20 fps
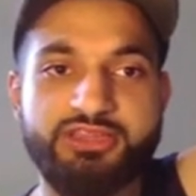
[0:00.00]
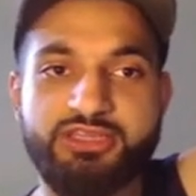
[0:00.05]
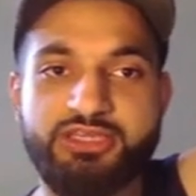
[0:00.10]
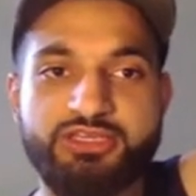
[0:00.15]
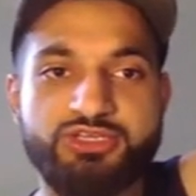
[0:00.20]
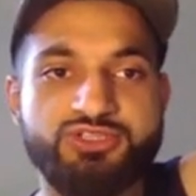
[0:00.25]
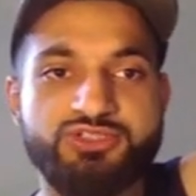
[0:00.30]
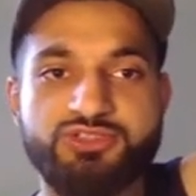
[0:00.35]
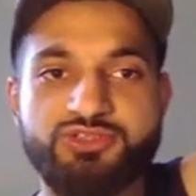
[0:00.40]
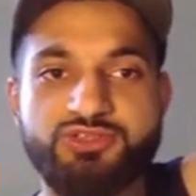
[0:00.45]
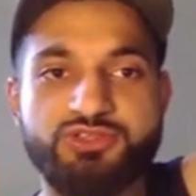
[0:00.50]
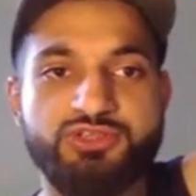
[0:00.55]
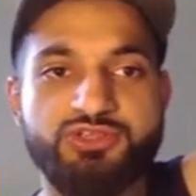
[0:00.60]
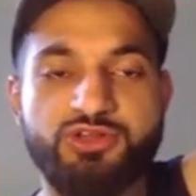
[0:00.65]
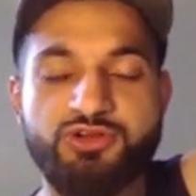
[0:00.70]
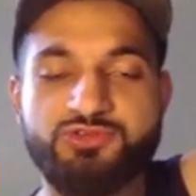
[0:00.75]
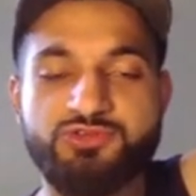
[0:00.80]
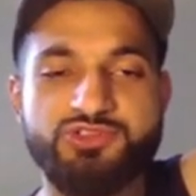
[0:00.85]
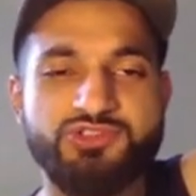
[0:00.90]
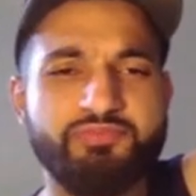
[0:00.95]
They just, you
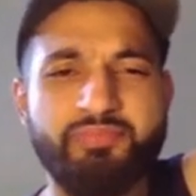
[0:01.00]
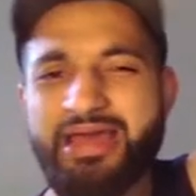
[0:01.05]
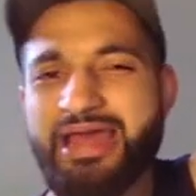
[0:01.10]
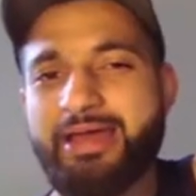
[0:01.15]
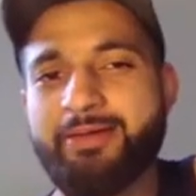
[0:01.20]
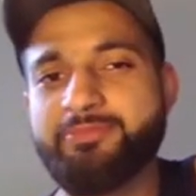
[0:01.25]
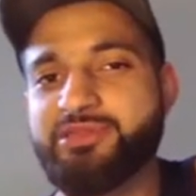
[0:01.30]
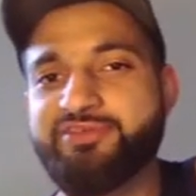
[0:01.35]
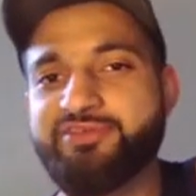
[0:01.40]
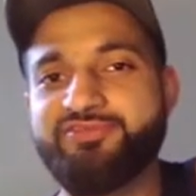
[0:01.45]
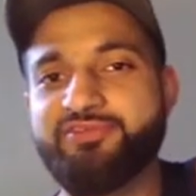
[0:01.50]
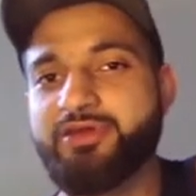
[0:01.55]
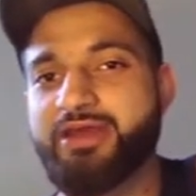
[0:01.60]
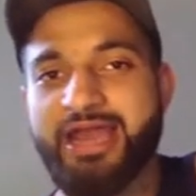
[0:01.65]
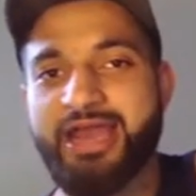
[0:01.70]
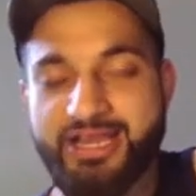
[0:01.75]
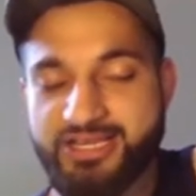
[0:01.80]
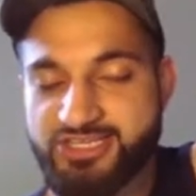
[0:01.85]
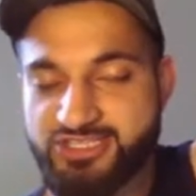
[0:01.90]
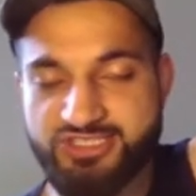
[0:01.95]
know, spam different
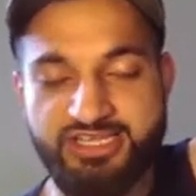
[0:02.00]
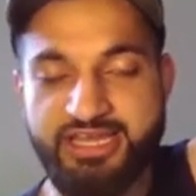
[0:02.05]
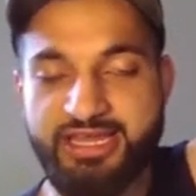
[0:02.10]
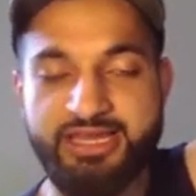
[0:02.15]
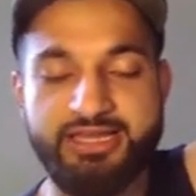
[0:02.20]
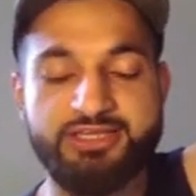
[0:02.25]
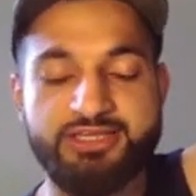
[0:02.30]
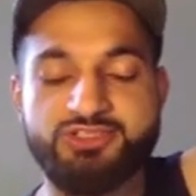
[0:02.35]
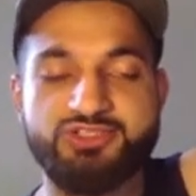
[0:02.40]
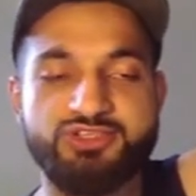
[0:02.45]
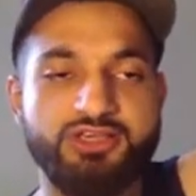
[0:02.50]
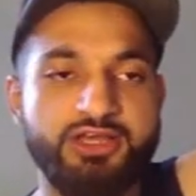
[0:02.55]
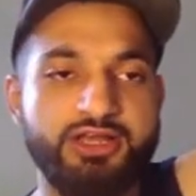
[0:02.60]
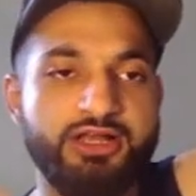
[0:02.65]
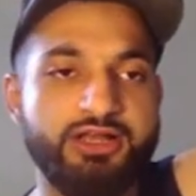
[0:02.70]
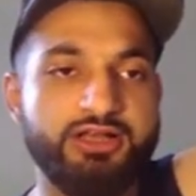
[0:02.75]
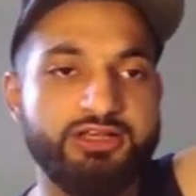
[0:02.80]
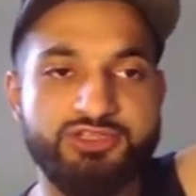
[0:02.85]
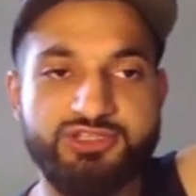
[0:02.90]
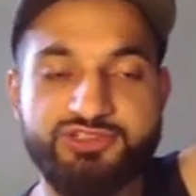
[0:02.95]
hashtags
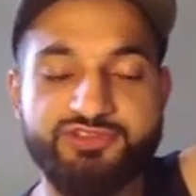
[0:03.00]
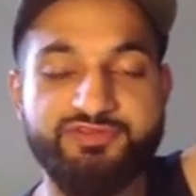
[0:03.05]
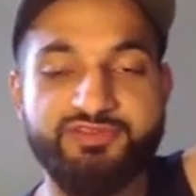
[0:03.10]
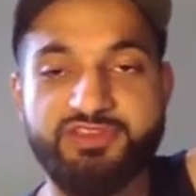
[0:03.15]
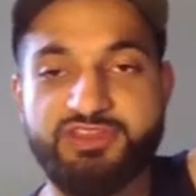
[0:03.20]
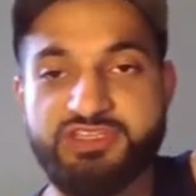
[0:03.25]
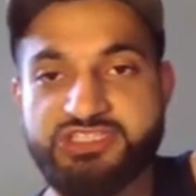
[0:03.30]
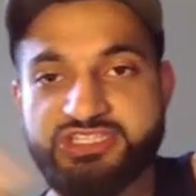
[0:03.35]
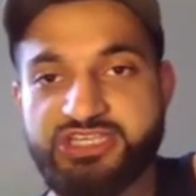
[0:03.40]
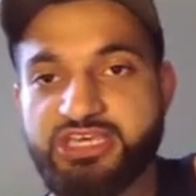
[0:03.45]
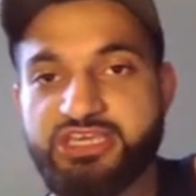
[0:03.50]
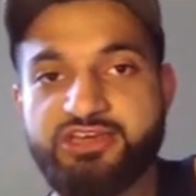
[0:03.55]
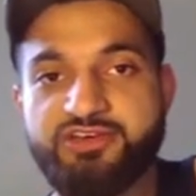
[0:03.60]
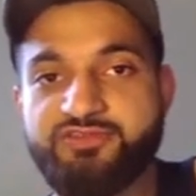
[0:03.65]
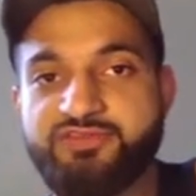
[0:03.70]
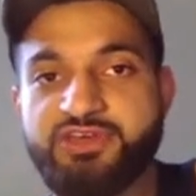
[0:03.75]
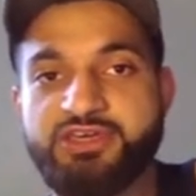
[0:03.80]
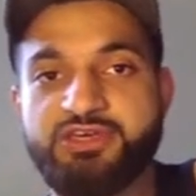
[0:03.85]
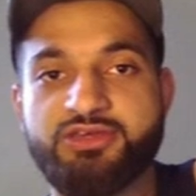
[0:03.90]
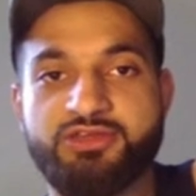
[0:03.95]
just for the sake
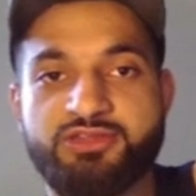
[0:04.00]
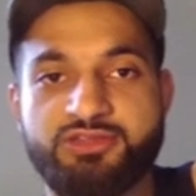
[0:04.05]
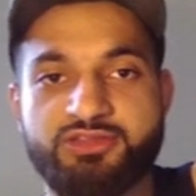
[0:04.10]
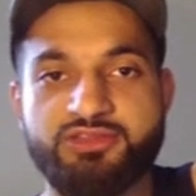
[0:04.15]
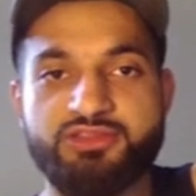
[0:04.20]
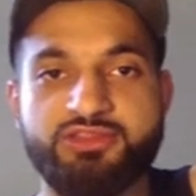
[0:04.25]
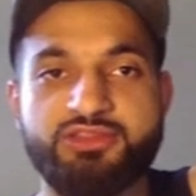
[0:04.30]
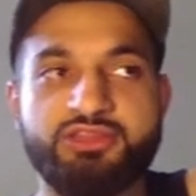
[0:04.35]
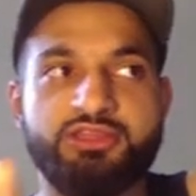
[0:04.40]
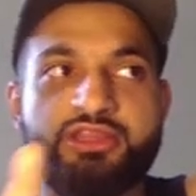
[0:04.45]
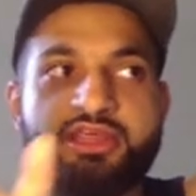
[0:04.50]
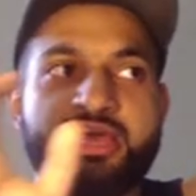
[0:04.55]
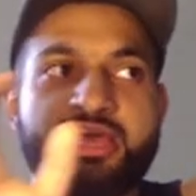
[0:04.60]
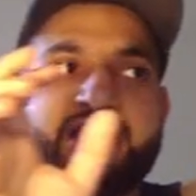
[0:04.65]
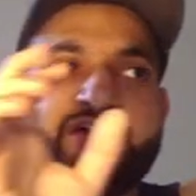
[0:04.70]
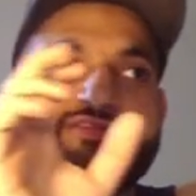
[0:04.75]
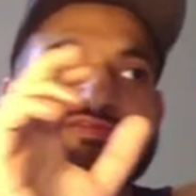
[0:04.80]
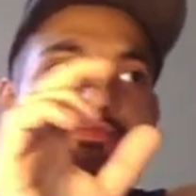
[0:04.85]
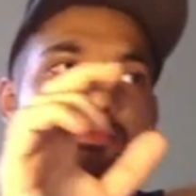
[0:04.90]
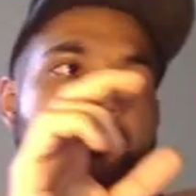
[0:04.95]
of it, and they
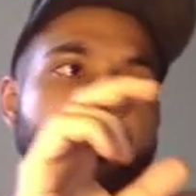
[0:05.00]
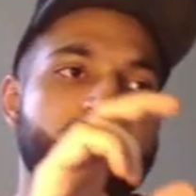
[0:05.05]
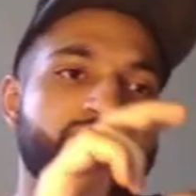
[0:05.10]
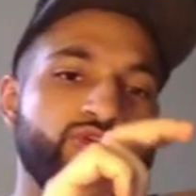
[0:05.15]
have a